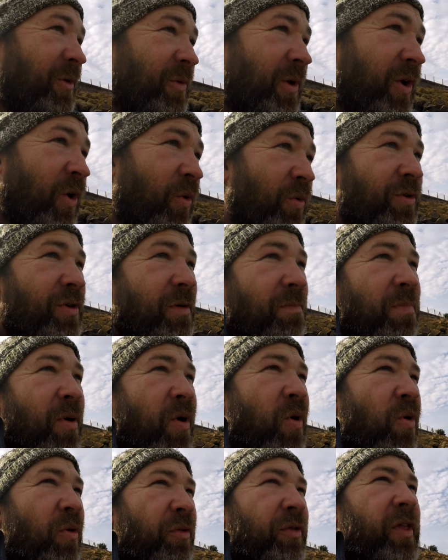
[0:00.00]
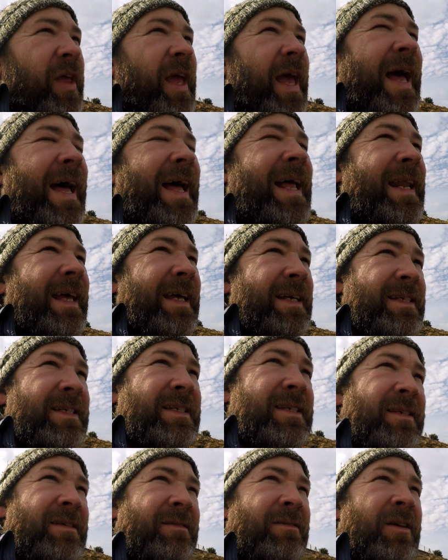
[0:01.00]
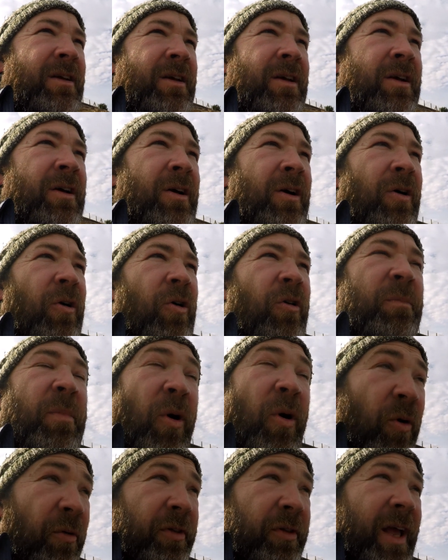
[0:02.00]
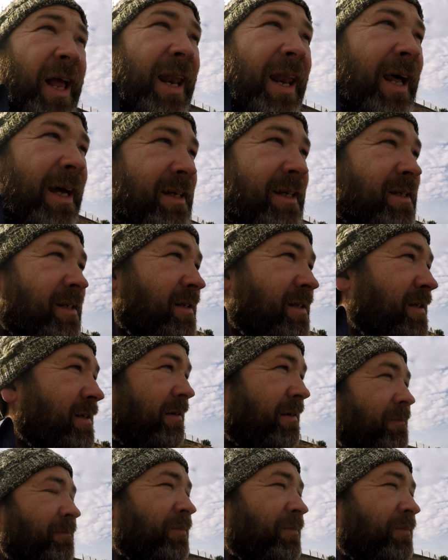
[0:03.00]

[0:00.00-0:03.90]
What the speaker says: We go into Porthcallis or Porthclais,